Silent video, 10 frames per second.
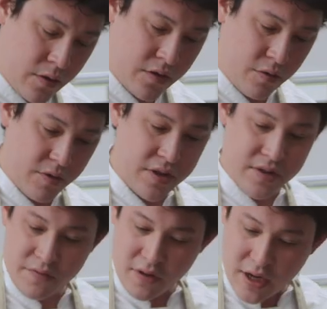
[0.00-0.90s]
So we're
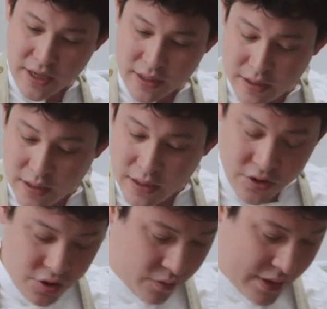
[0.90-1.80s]
just frying it.
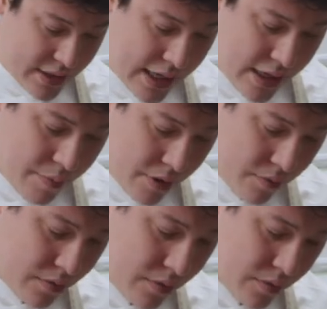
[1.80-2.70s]
Should only take about